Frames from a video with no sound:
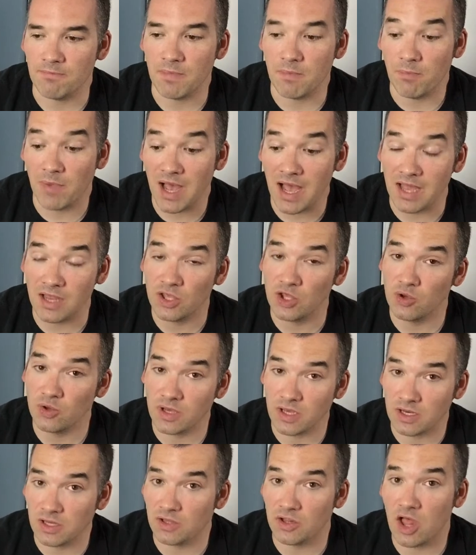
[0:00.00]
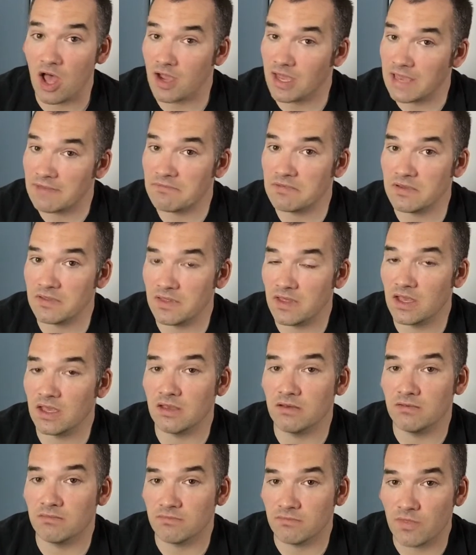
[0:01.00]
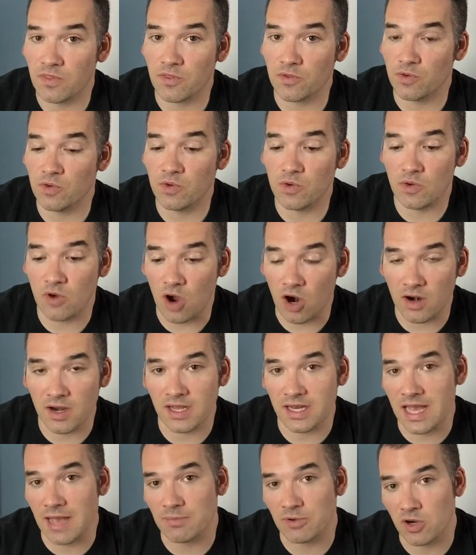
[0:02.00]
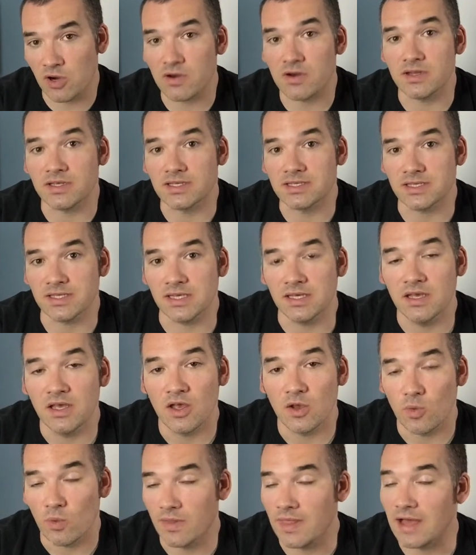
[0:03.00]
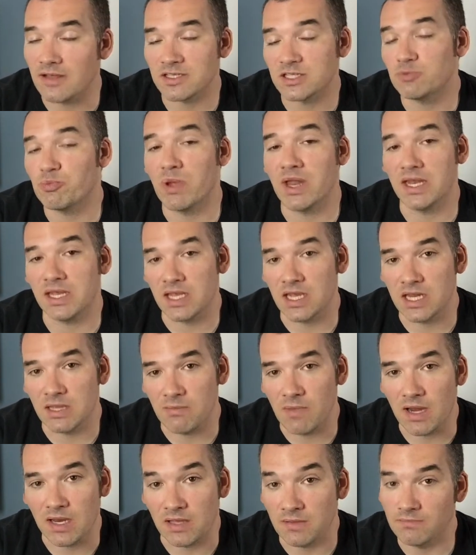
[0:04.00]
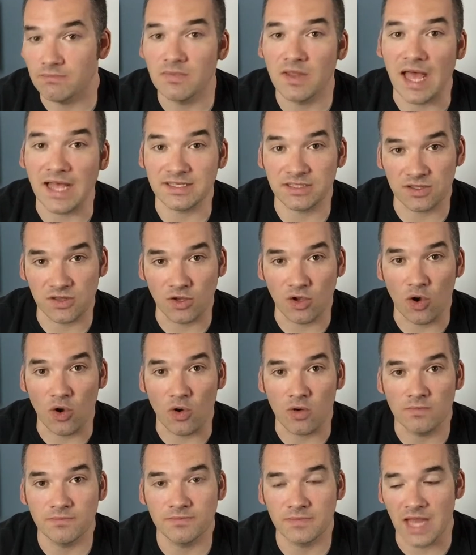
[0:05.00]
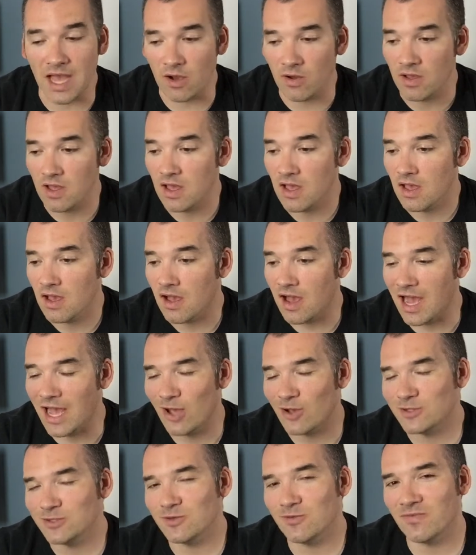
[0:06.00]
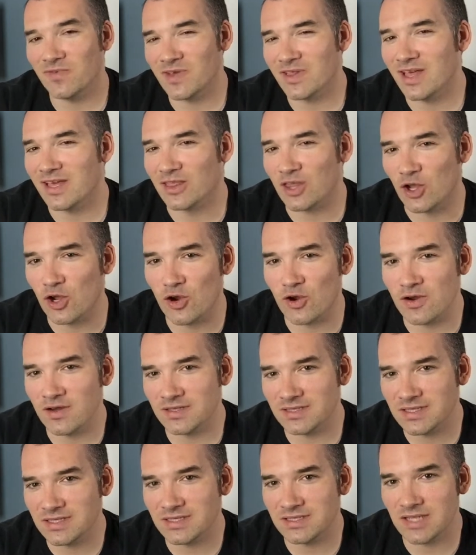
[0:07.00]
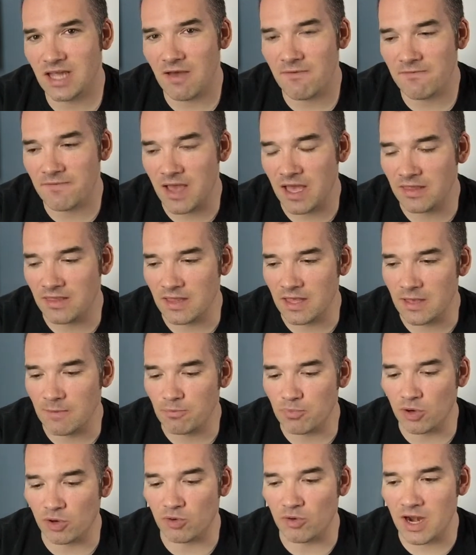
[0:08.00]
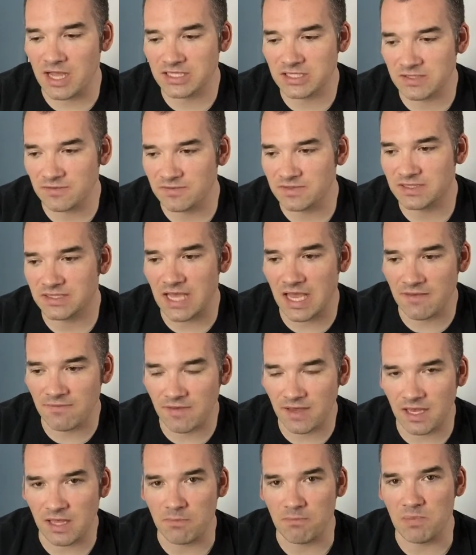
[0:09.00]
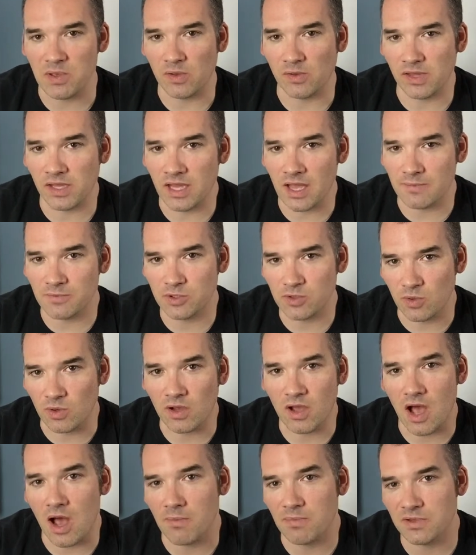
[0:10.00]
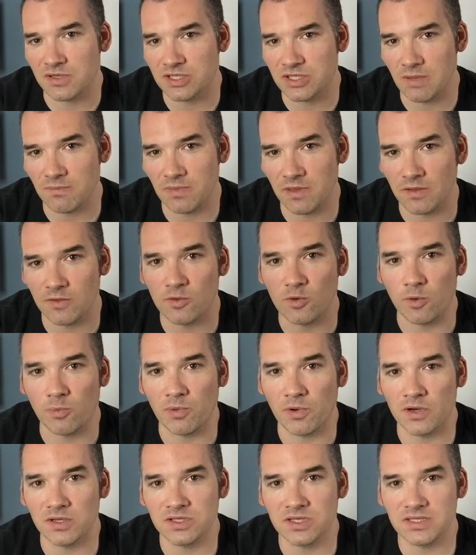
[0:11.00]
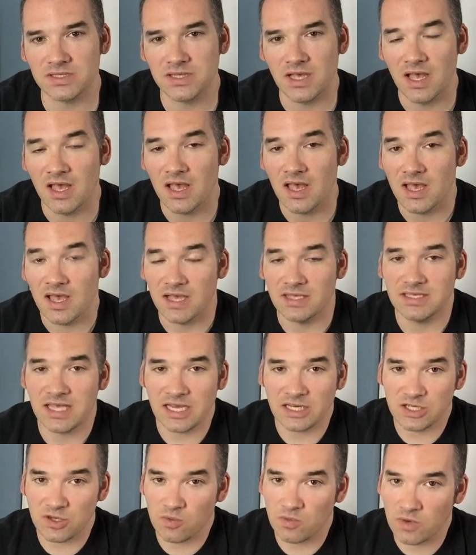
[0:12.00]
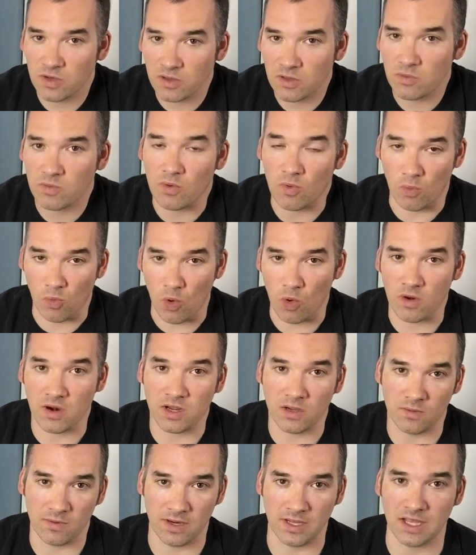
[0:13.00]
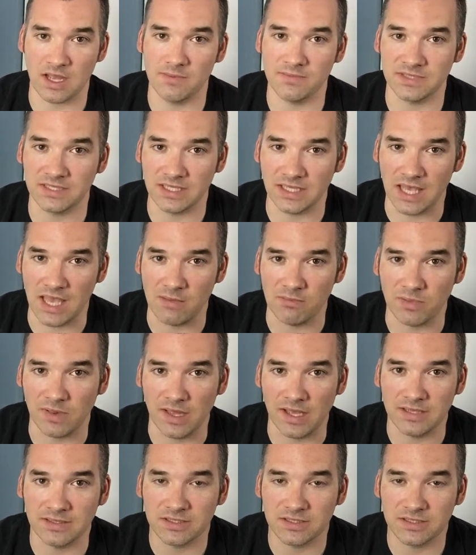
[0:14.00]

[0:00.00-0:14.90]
But you can unlock everything through our in-app currency without spending any money. That's the goal. Now, I also feel like the currency stuff and the progressive saving and building up to accomplish something through a purchase is actually really rewarding when it comes to gameplay.